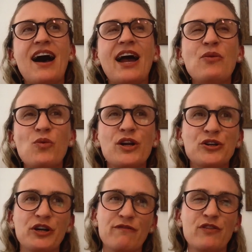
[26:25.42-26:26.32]
I
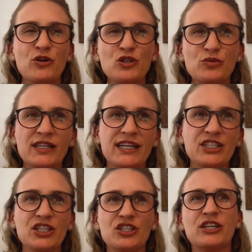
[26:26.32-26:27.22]
wonder if those
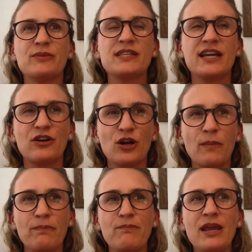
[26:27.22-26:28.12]
relationships that
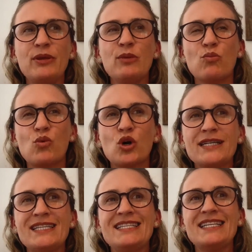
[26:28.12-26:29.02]
are maybe more
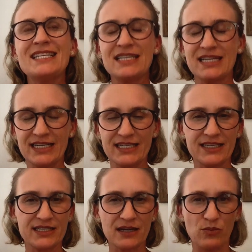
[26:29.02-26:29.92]
distant
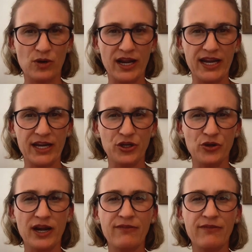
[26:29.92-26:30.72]
in some way in your